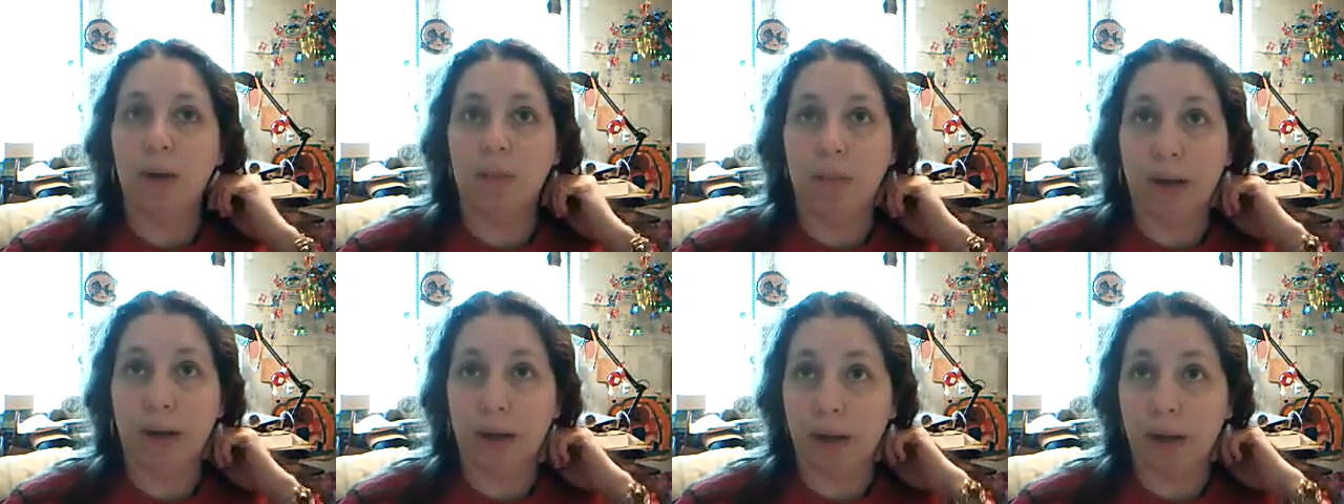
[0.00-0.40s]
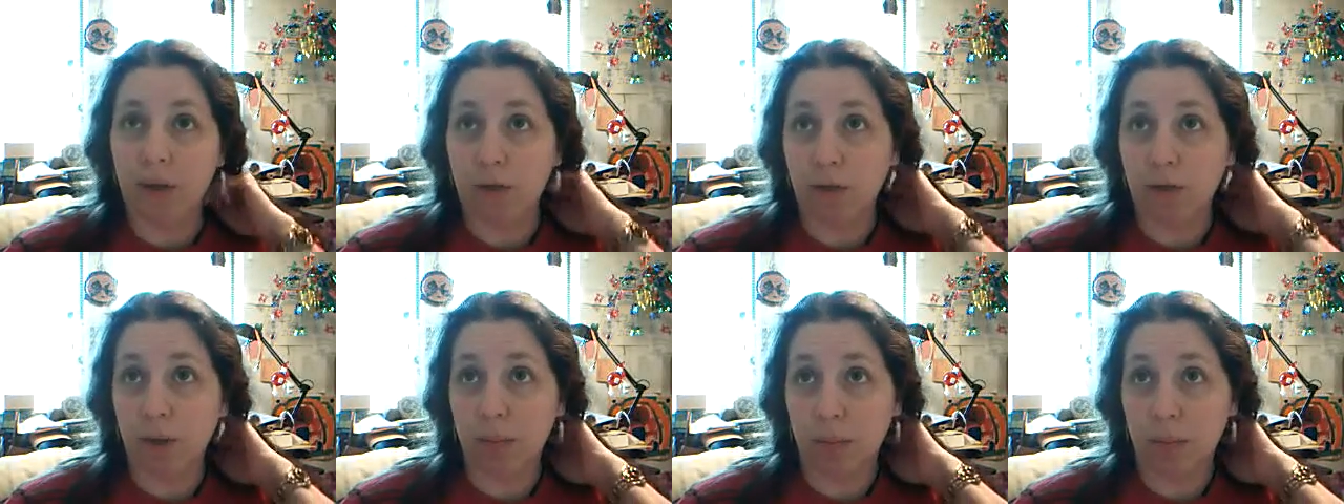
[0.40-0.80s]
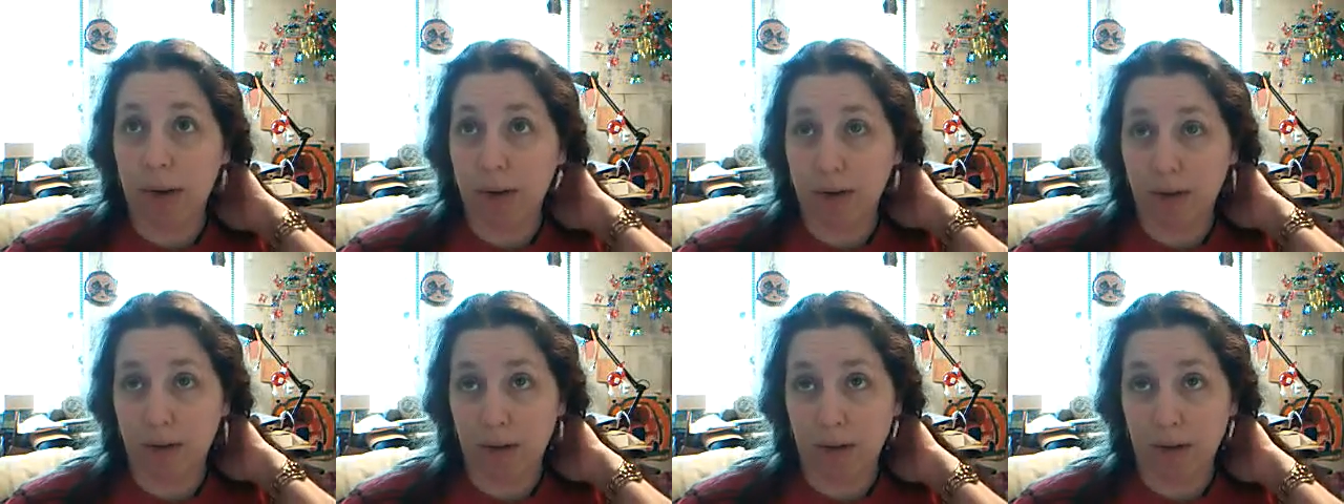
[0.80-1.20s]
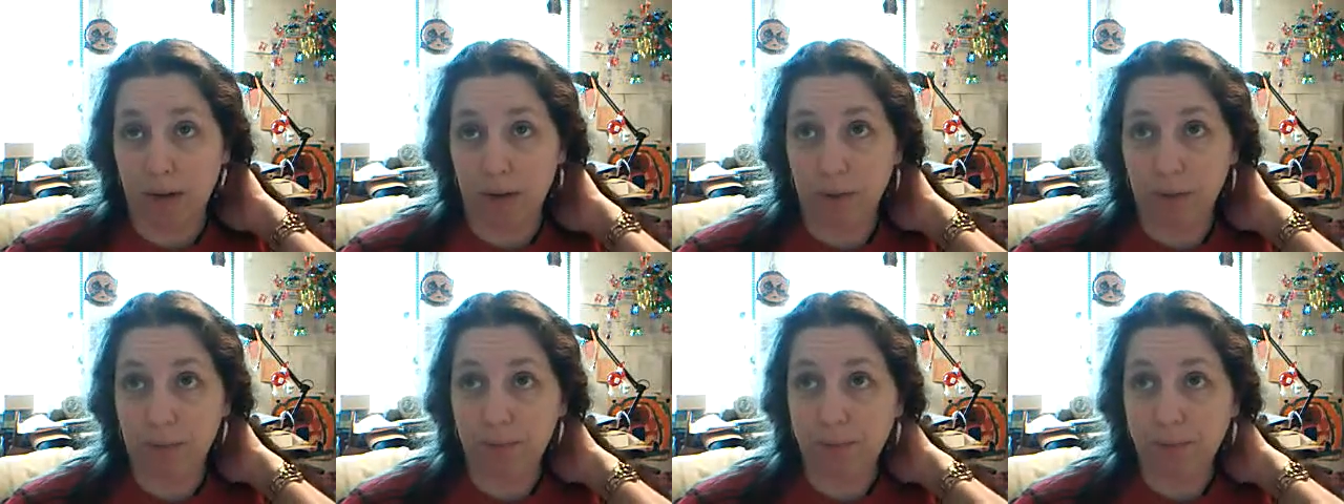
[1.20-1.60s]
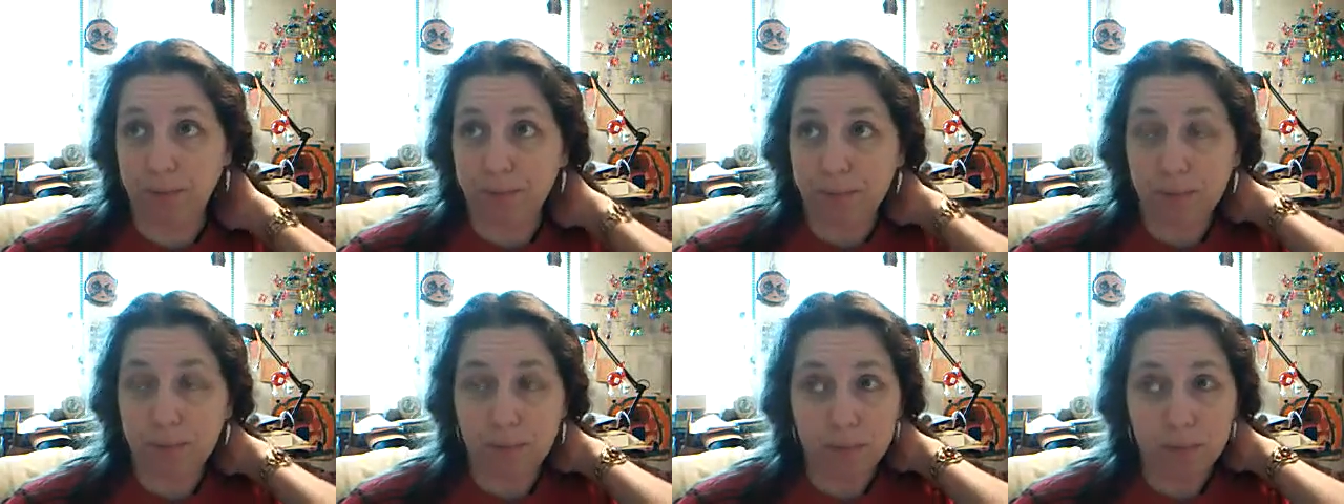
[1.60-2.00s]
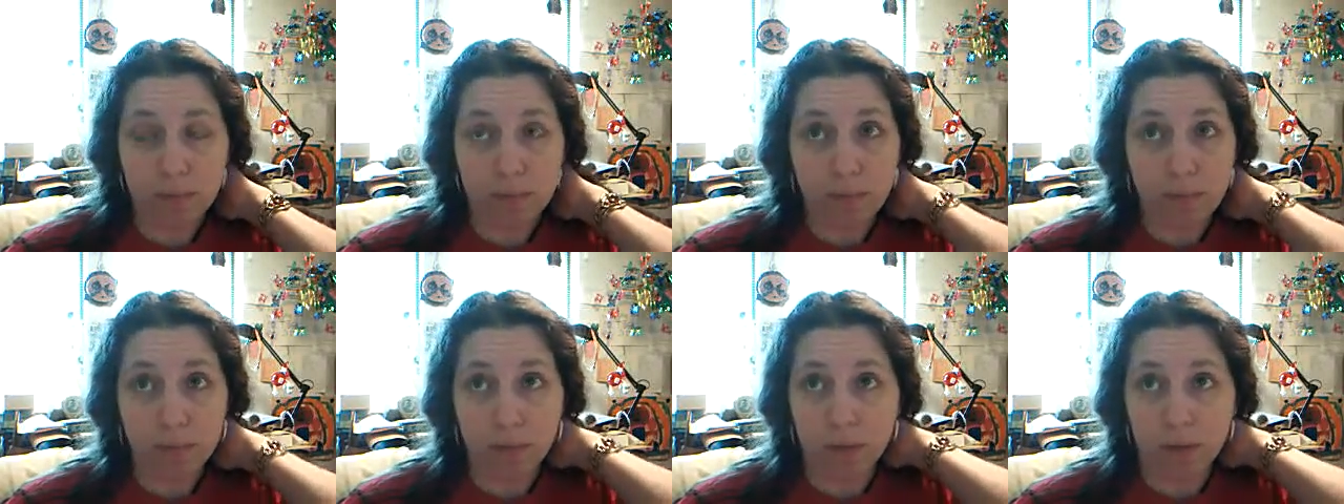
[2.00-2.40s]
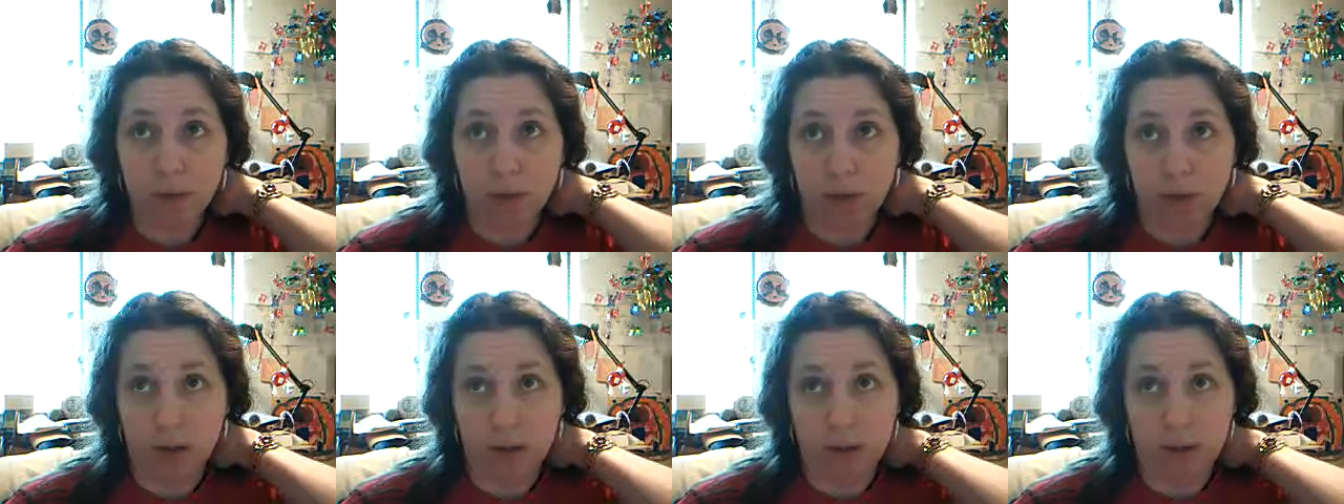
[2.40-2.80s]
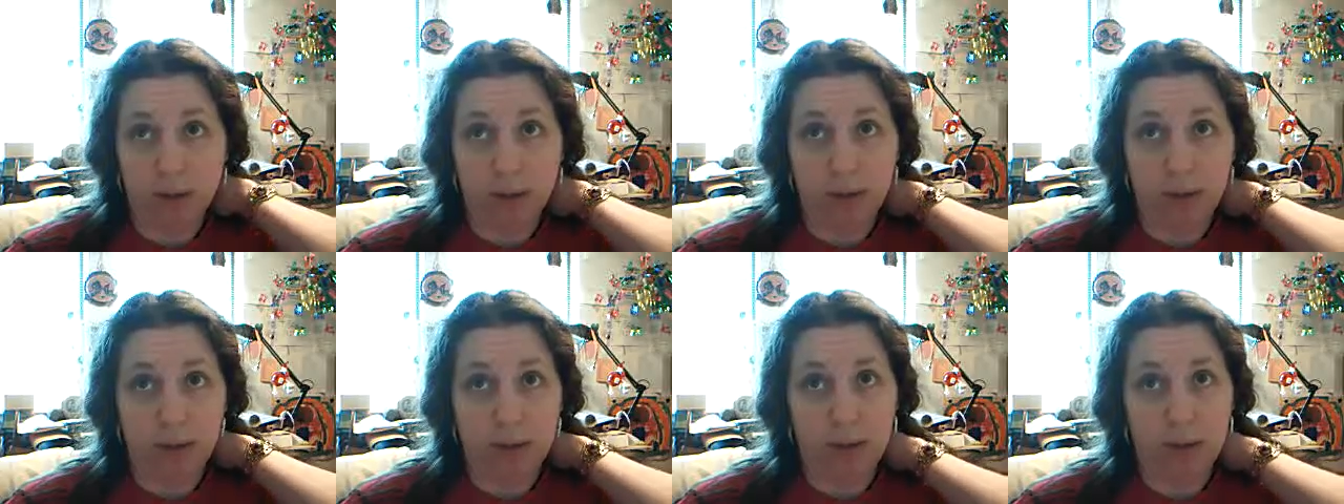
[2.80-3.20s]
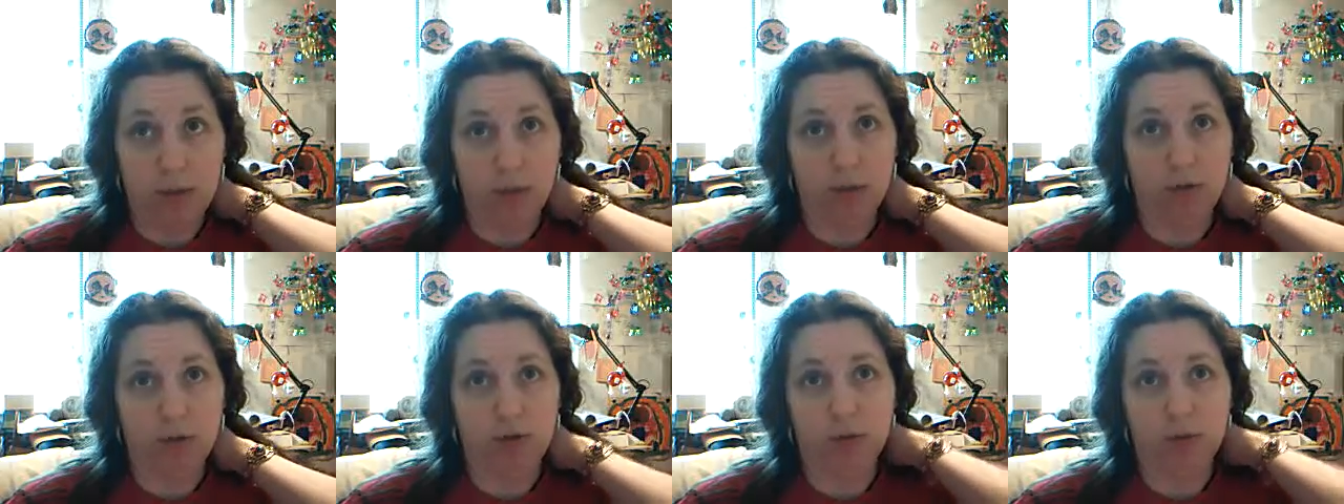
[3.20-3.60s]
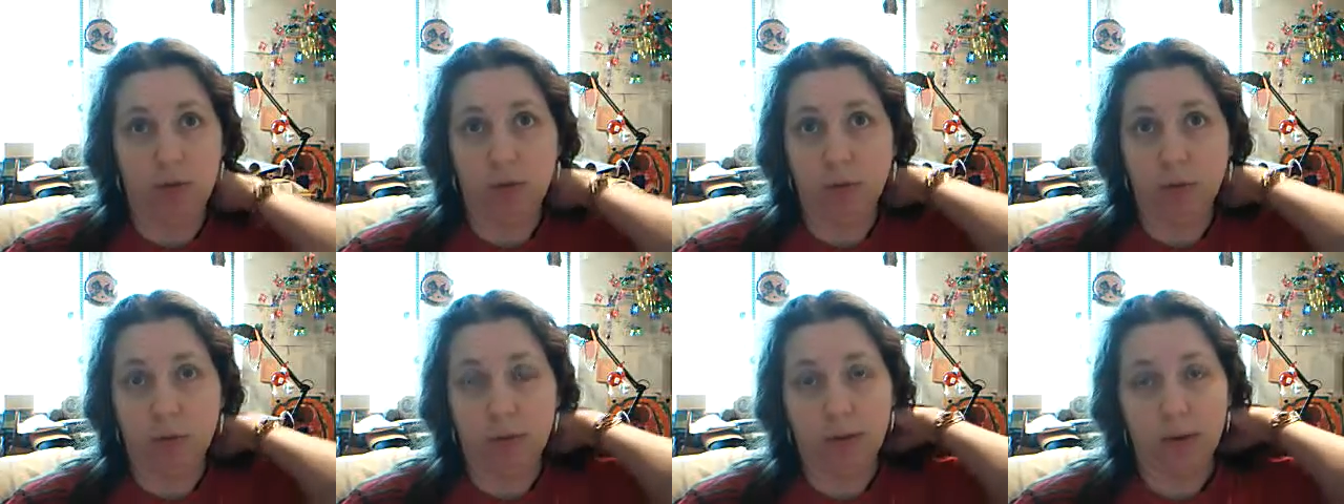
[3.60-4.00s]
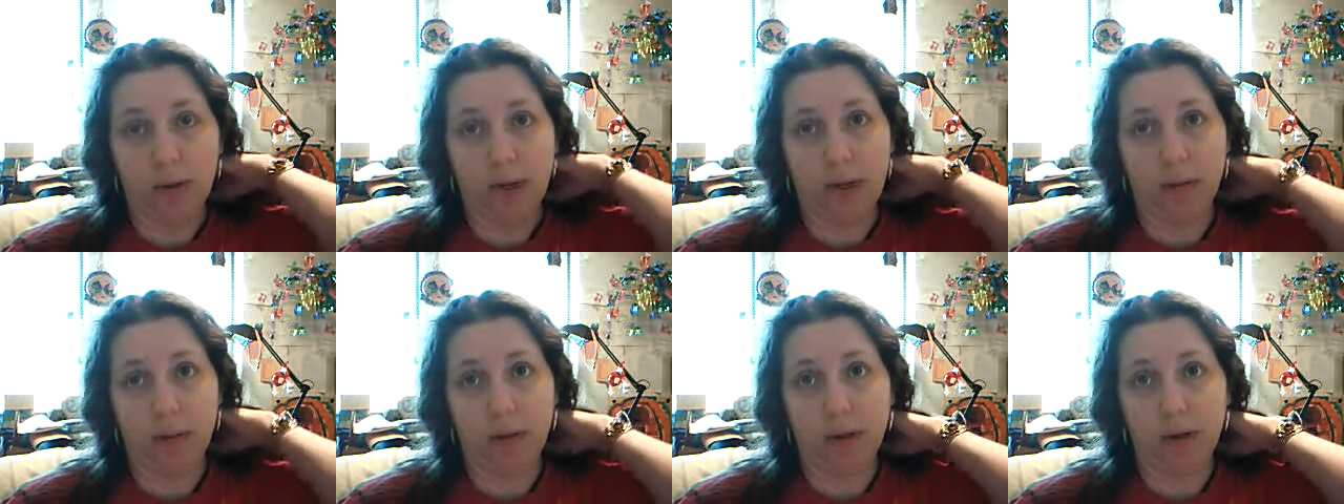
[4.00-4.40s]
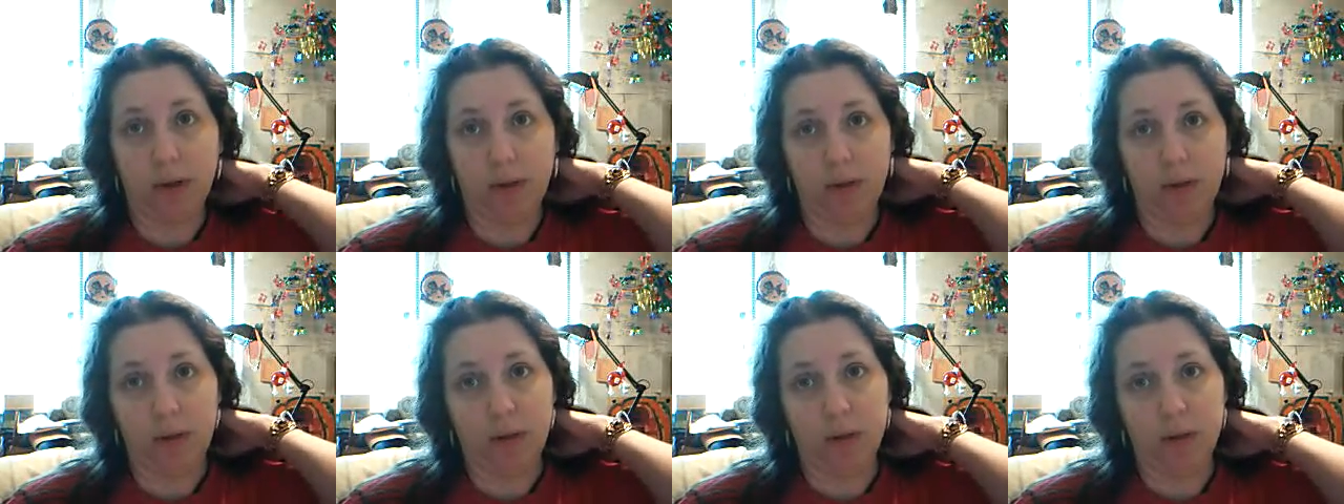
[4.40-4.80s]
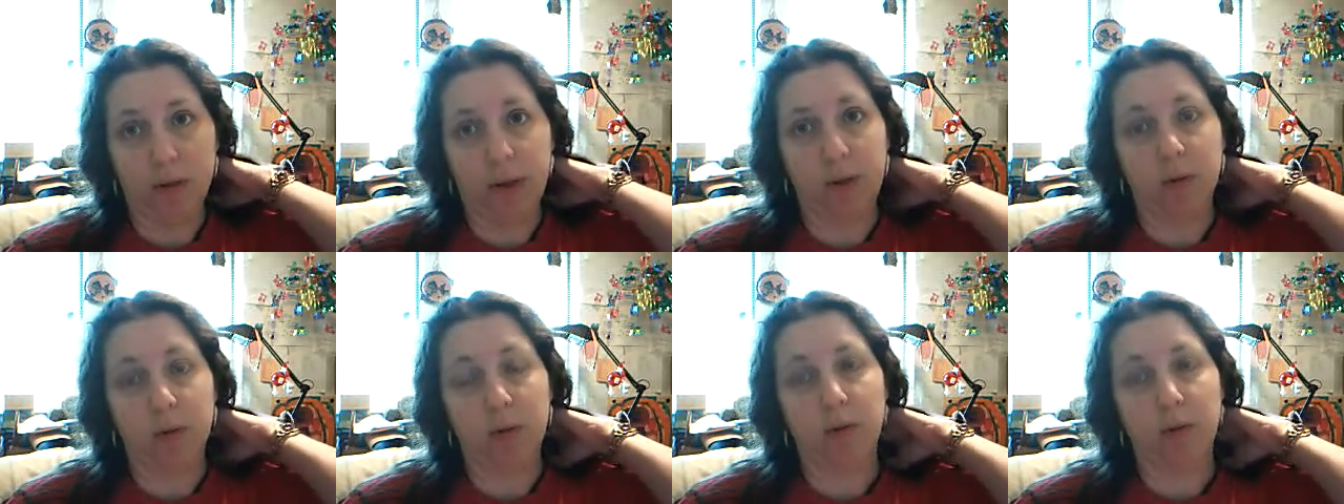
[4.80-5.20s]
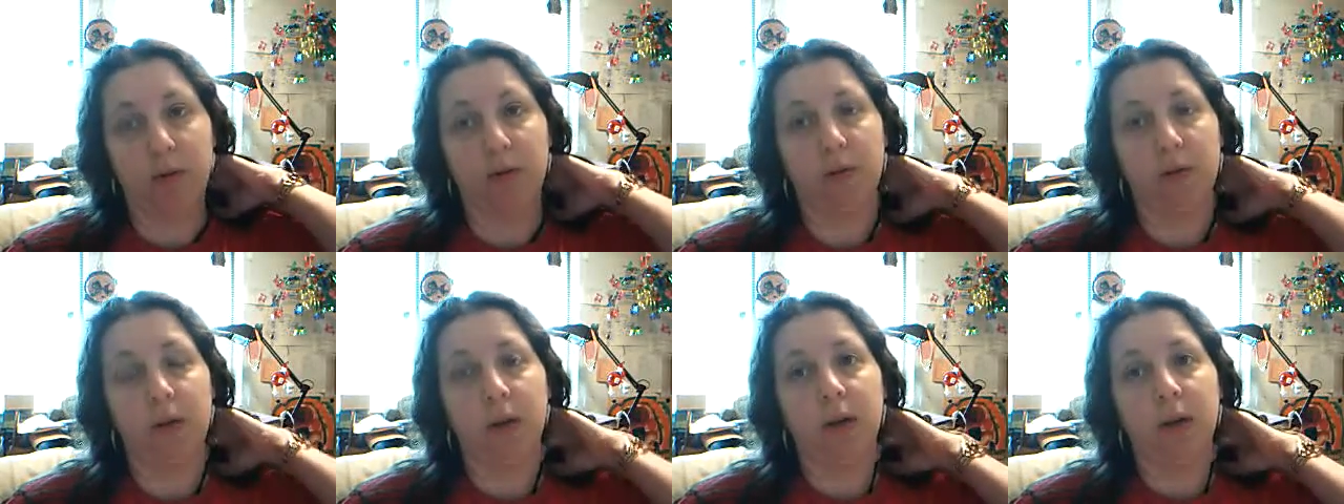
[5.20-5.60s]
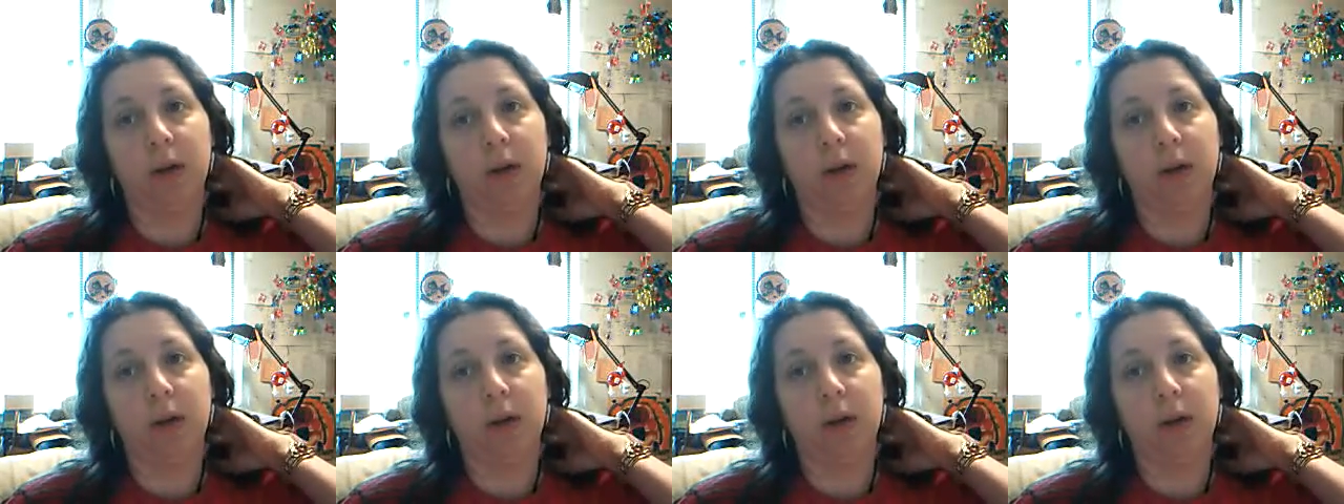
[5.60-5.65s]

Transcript: My next trip out there is going to be in June, and I'm going to go see the redwoods.